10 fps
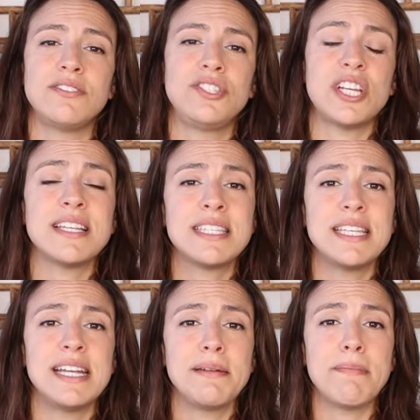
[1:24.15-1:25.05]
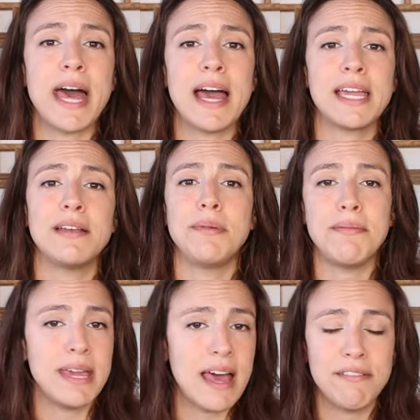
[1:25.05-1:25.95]
just sitting back and
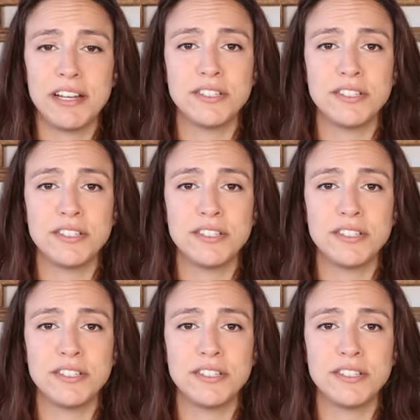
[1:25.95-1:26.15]
maybe having